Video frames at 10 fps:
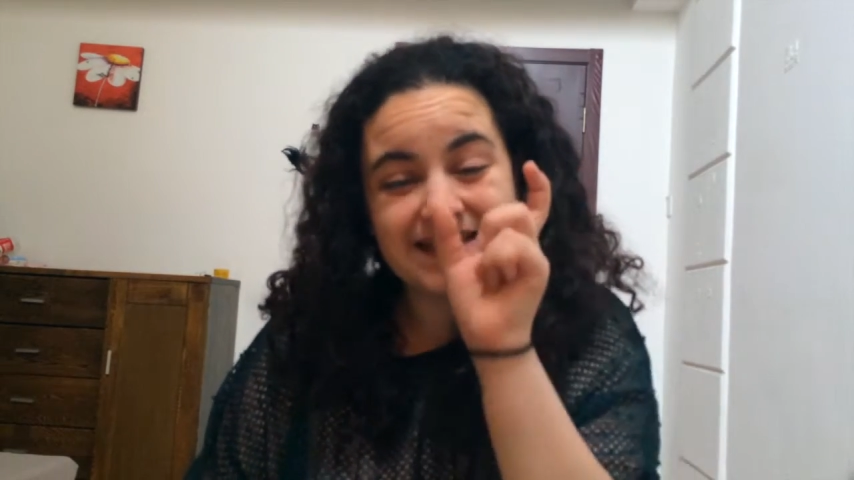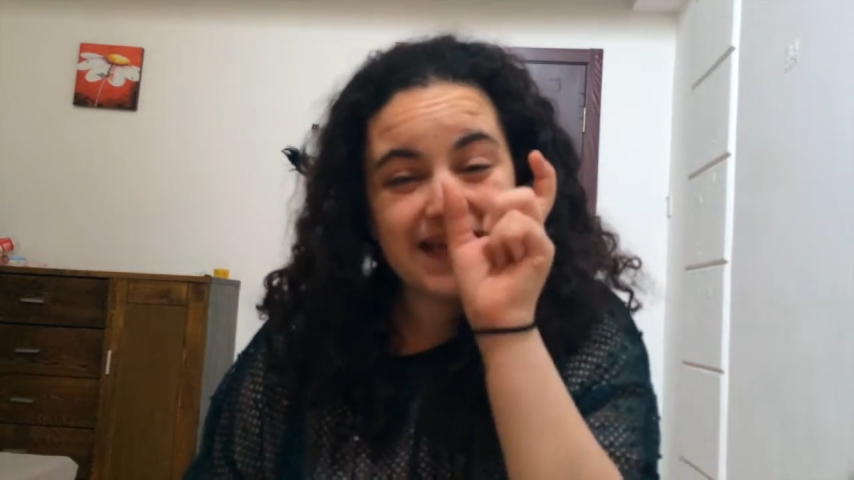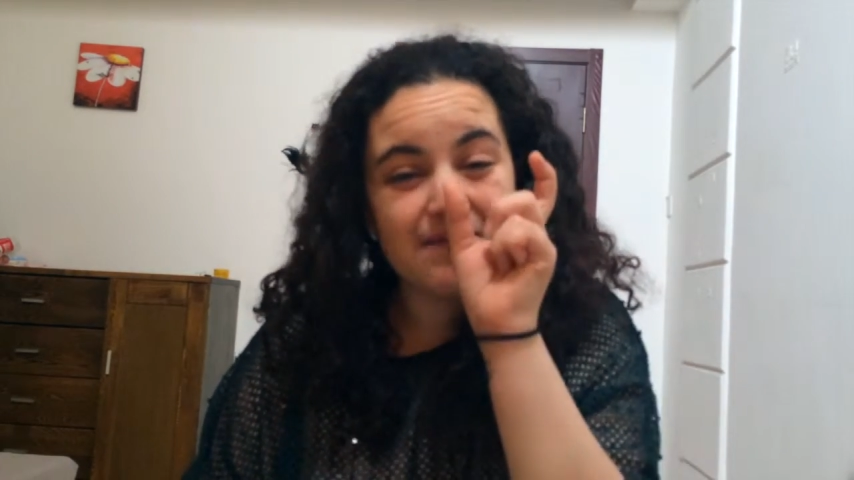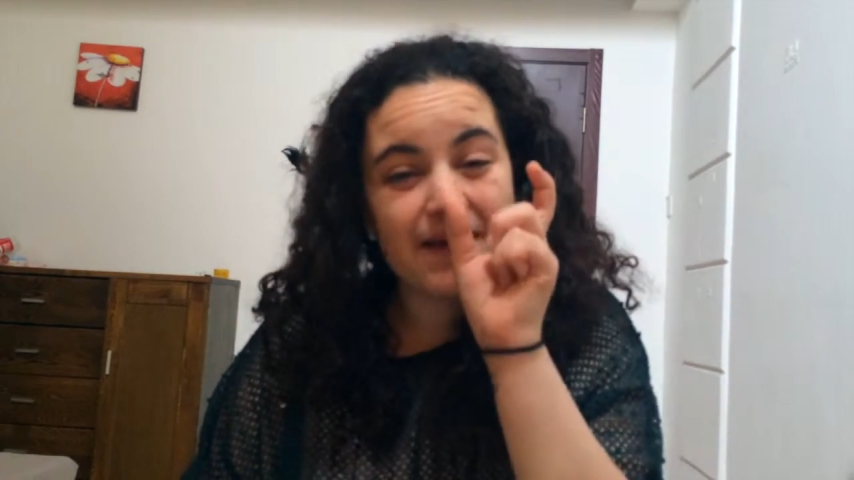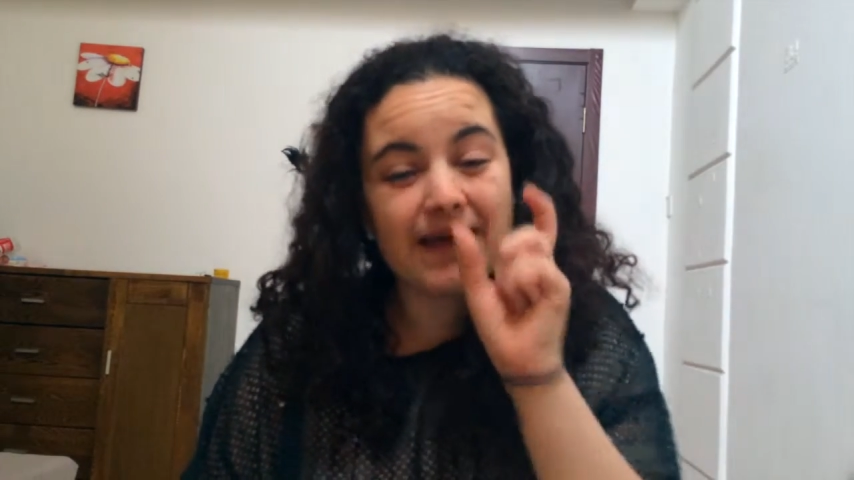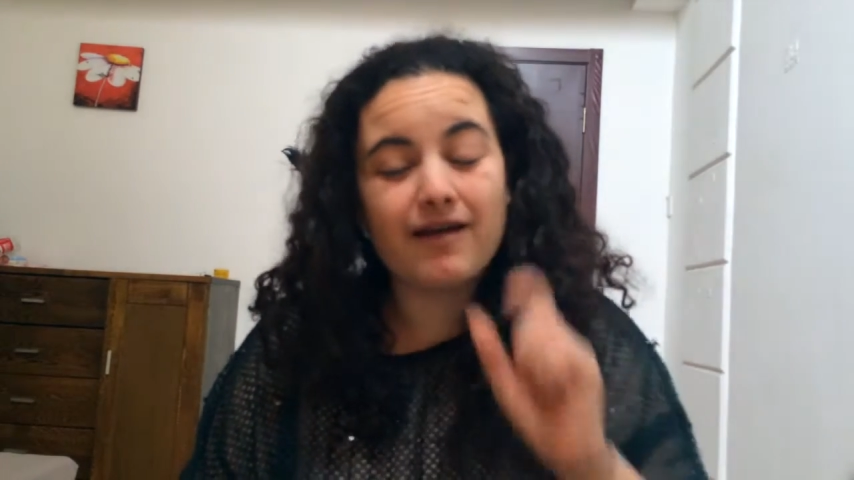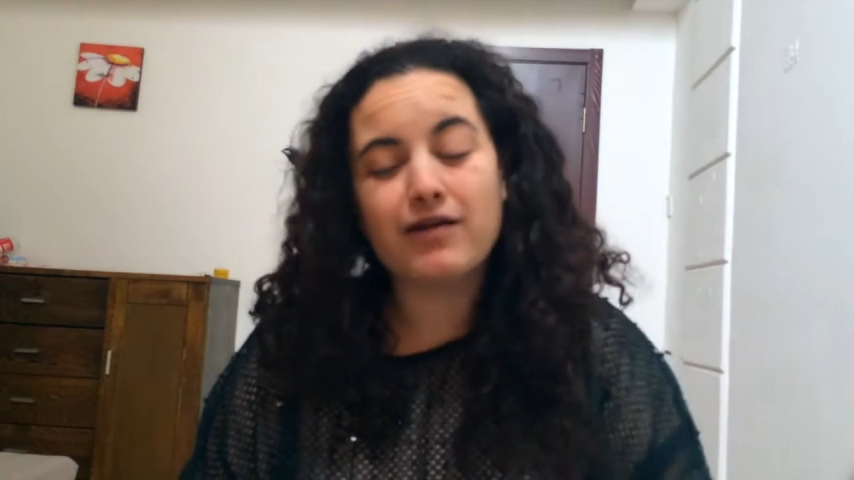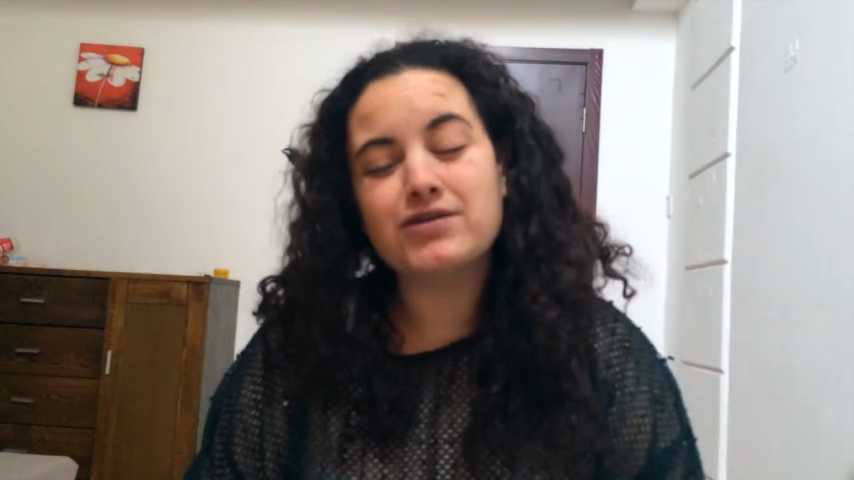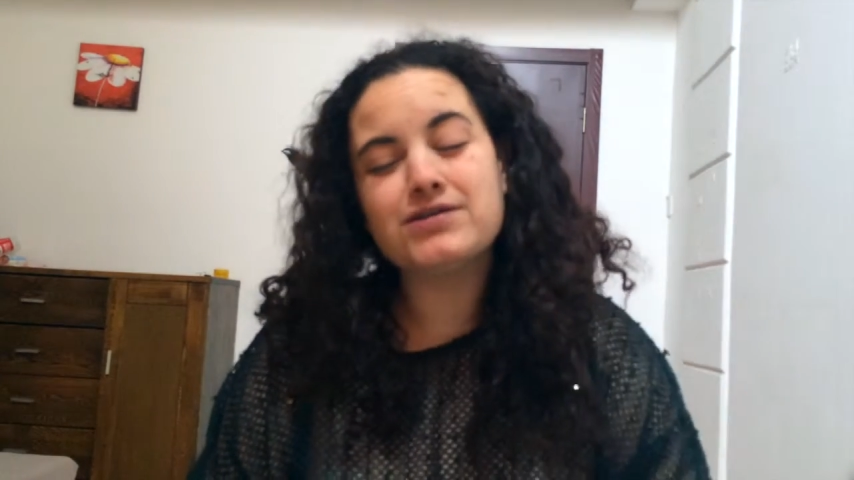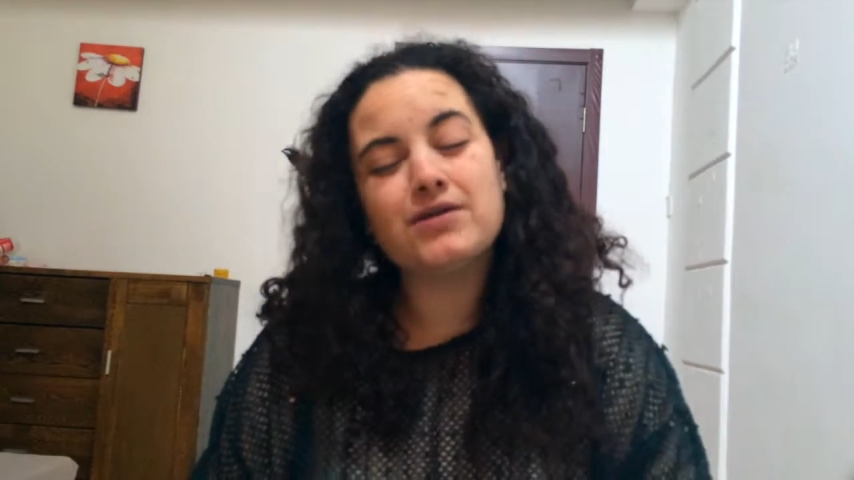they make
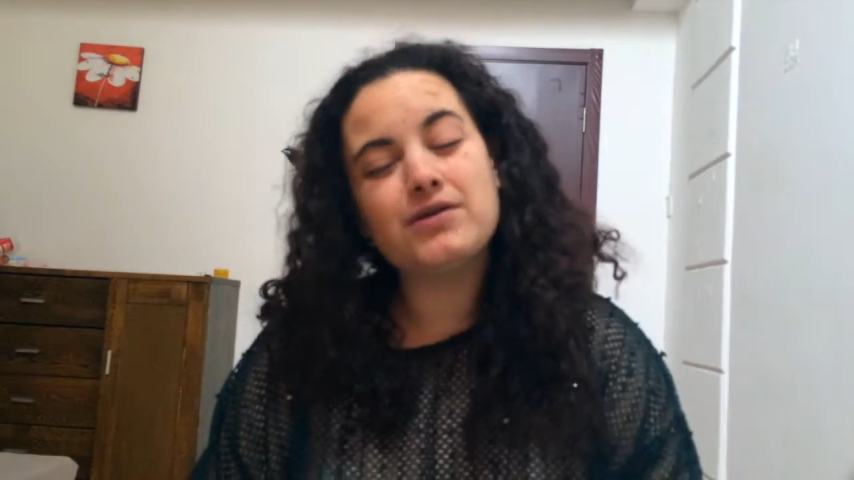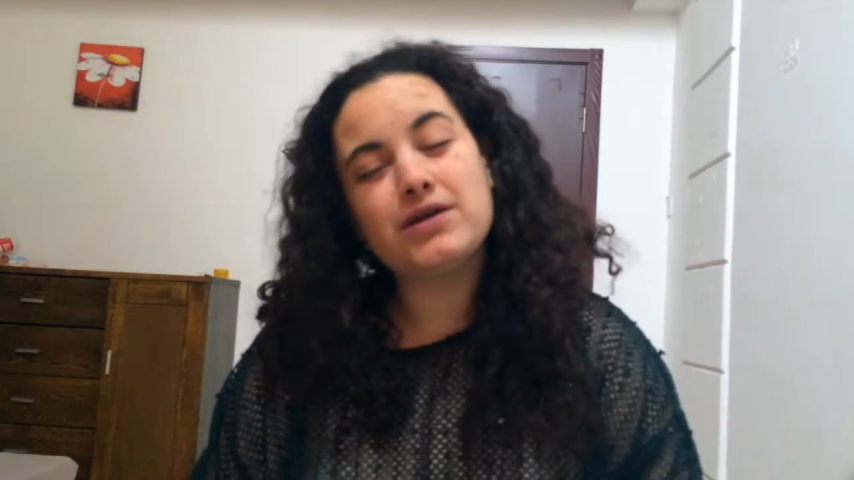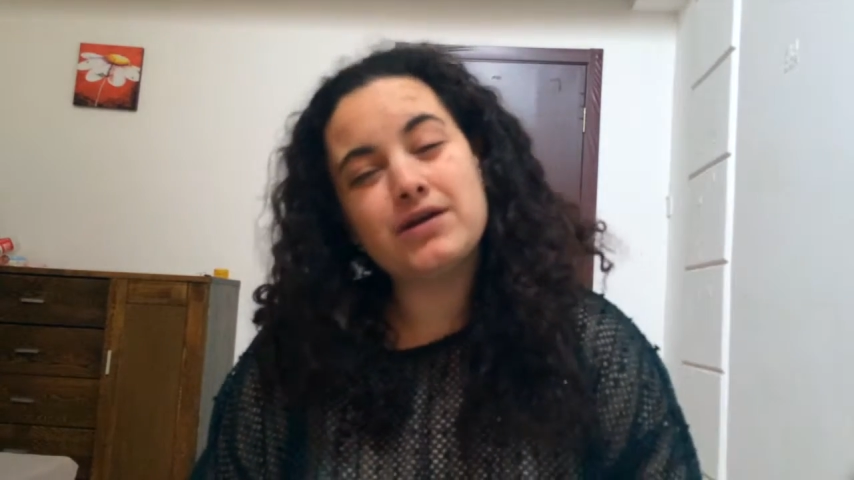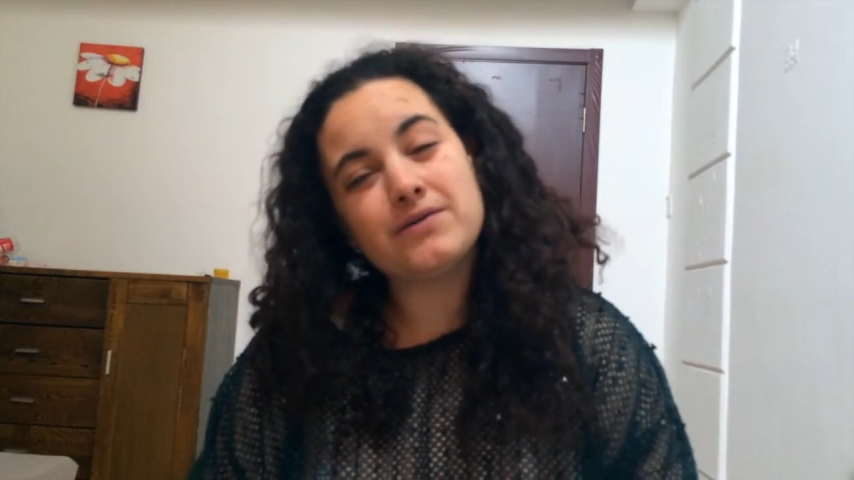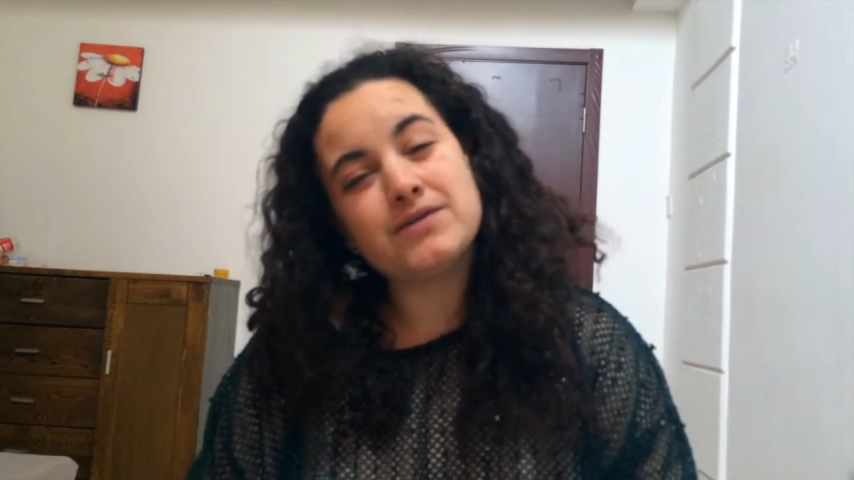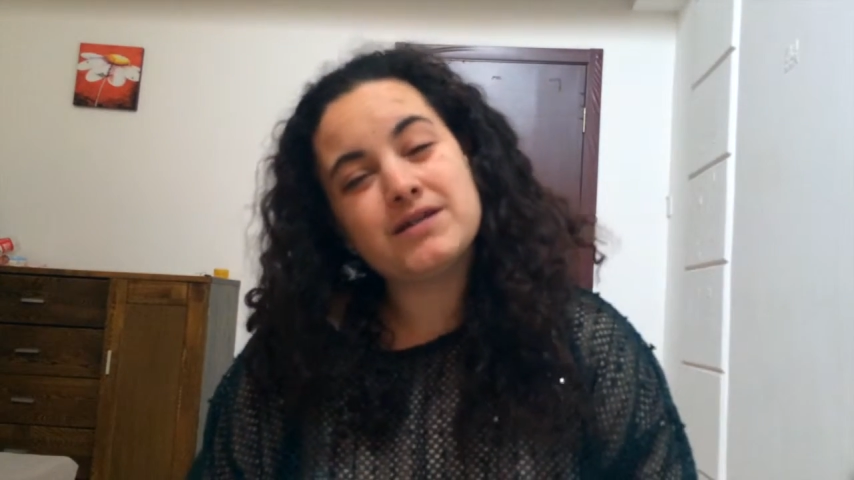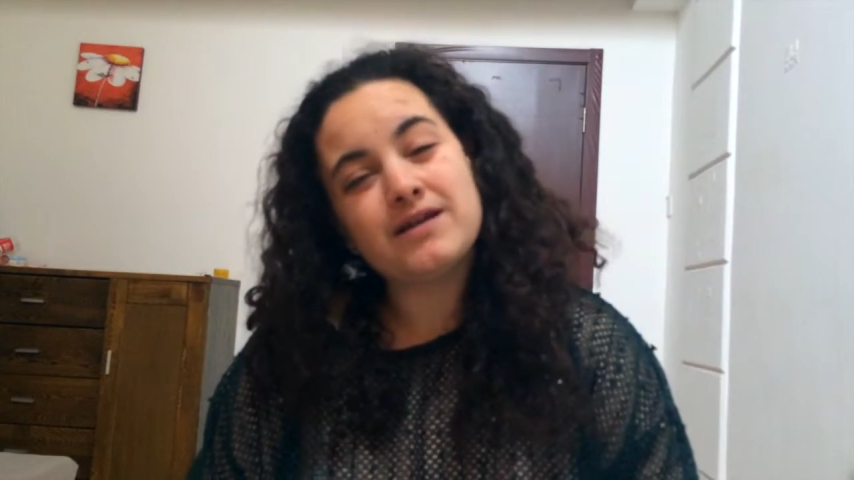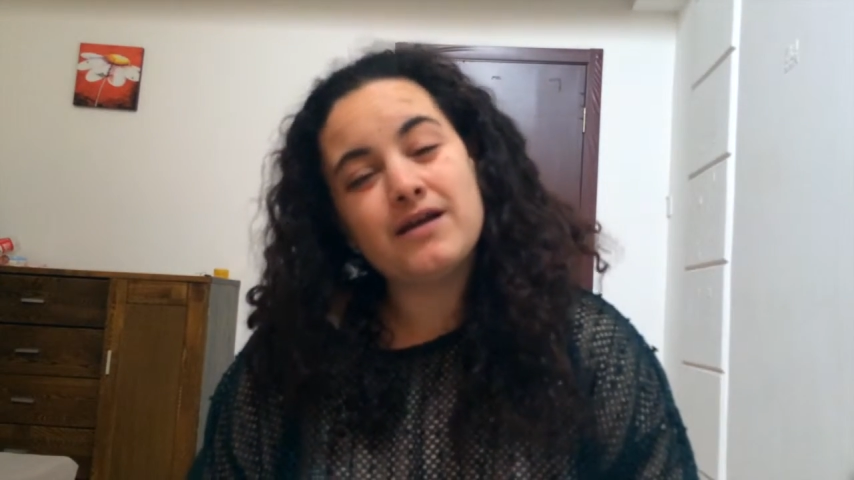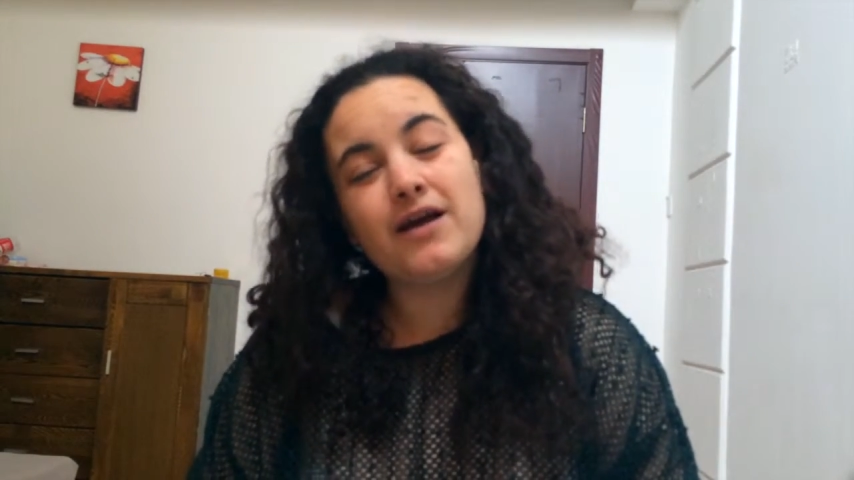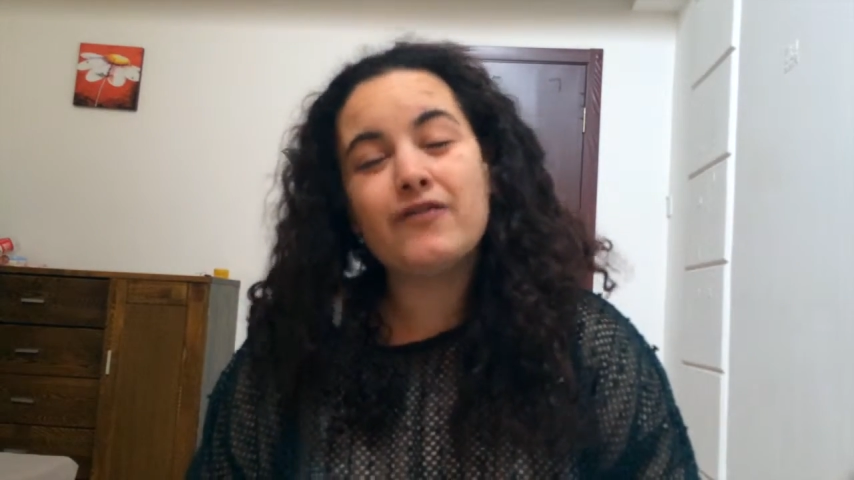are so cute.
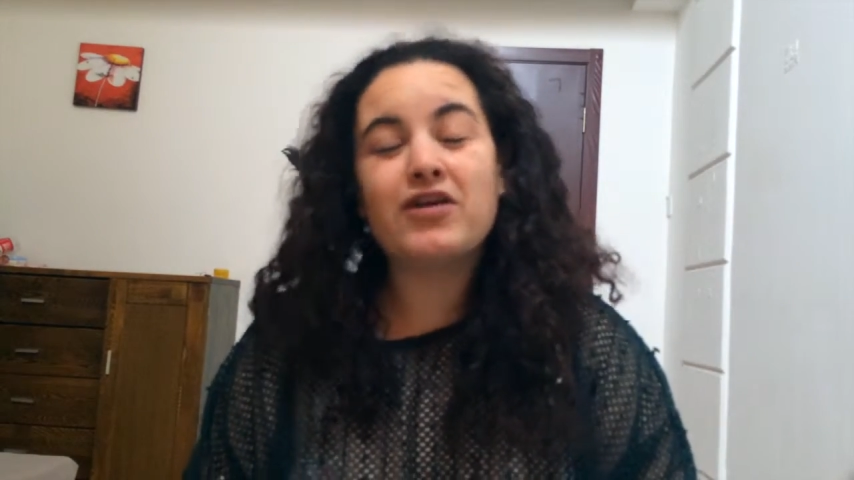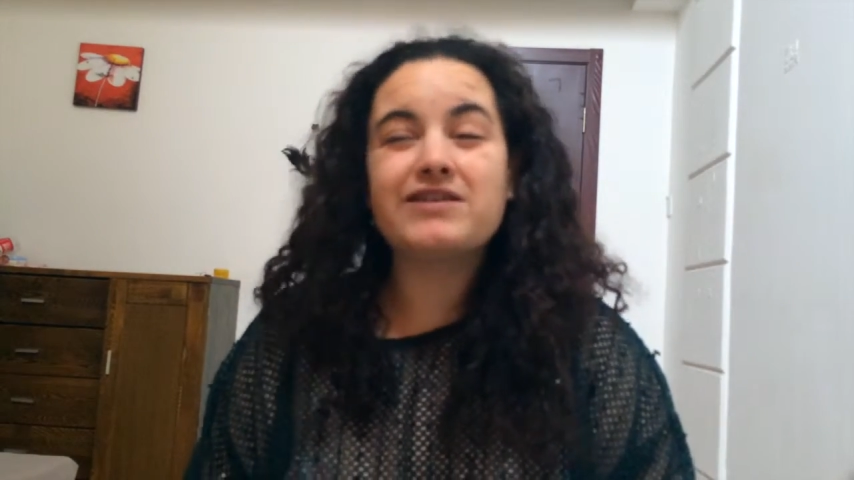For